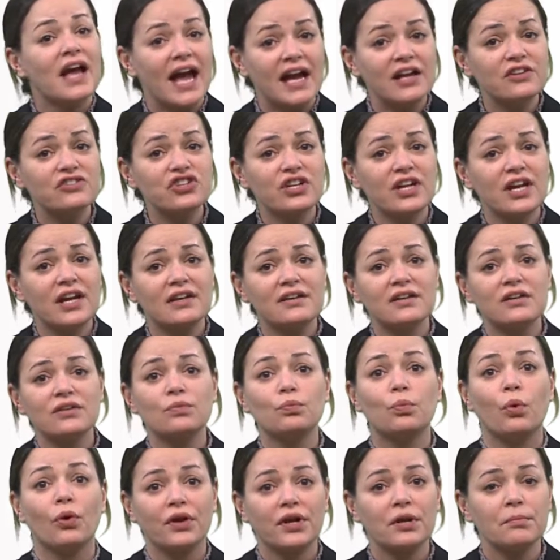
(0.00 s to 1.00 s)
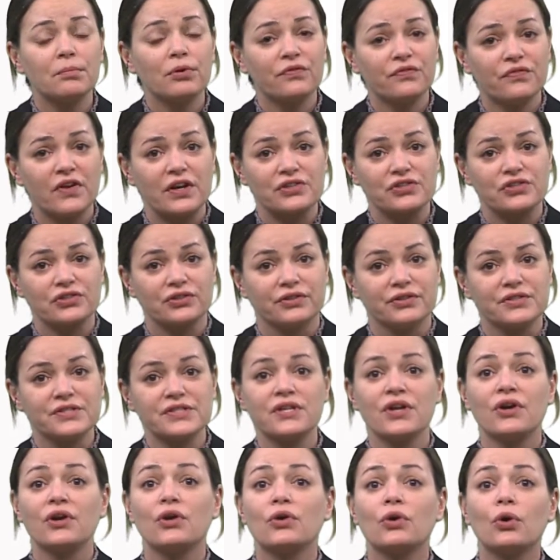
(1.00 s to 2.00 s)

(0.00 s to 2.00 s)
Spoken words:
educated working professionals